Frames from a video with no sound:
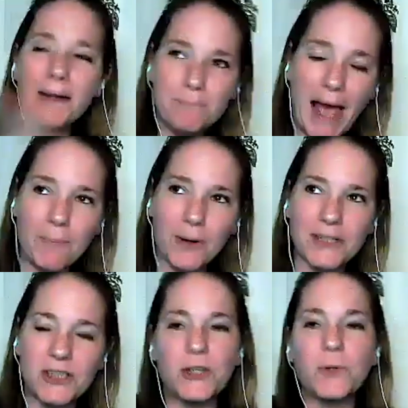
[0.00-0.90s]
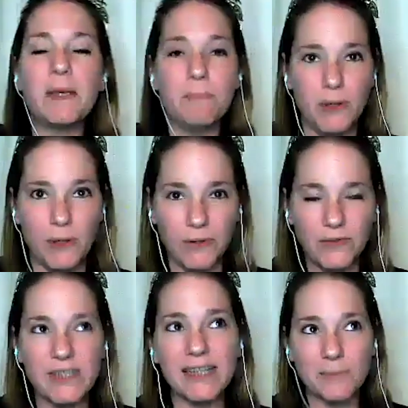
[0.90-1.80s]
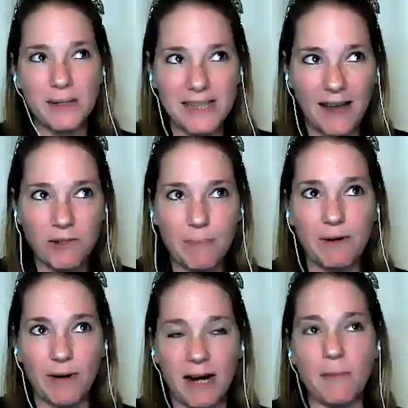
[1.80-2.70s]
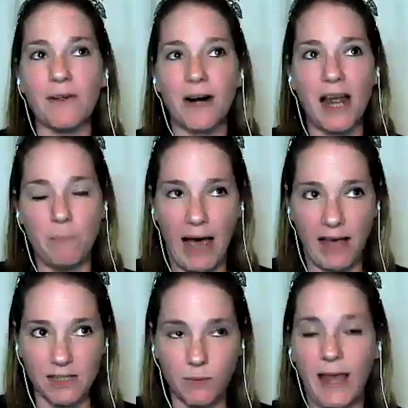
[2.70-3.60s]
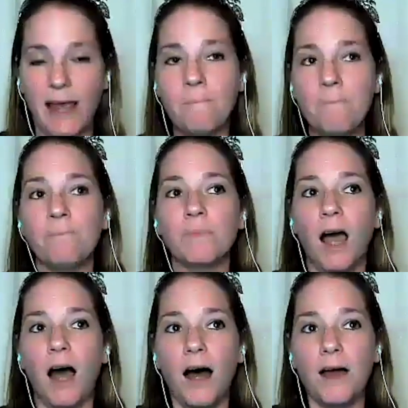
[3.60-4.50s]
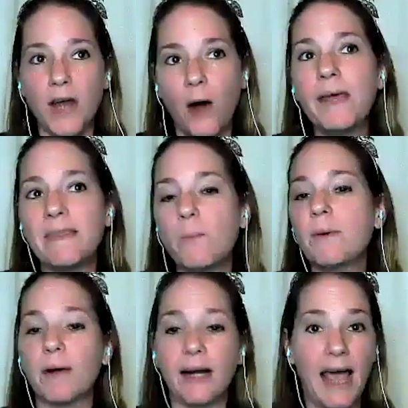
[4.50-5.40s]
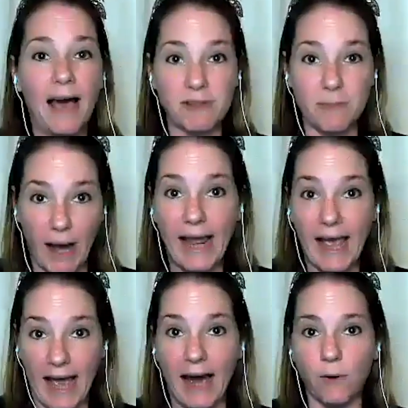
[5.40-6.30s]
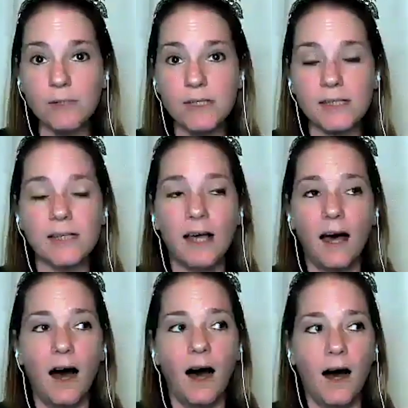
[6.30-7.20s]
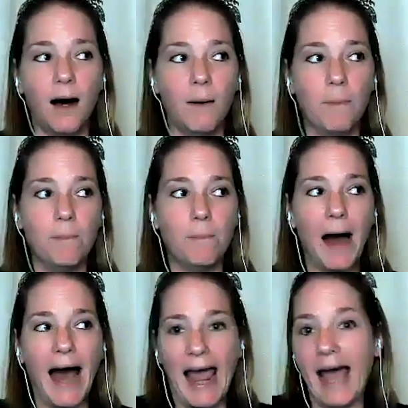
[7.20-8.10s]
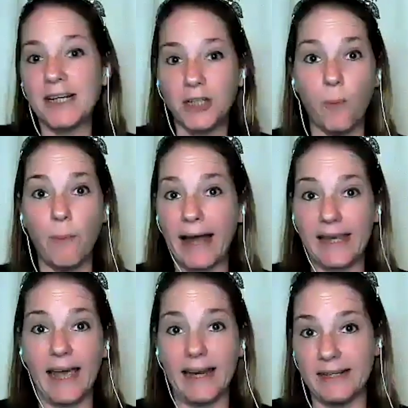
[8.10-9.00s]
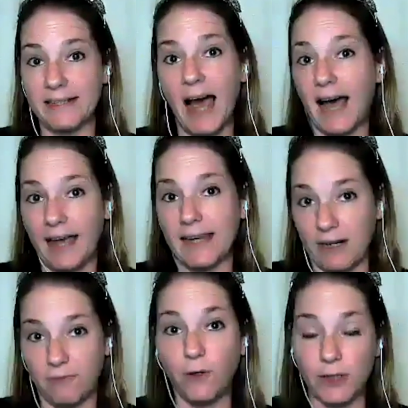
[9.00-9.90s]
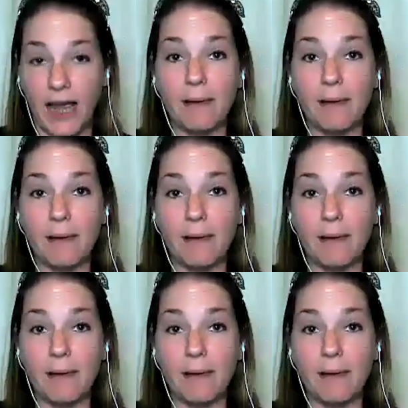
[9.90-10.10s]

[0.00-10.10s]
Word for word: backwards to we moved six weeks after my grandmother had passed away, uh, knowing that we were going to have to buy a house. Um, I had to go back and get a full time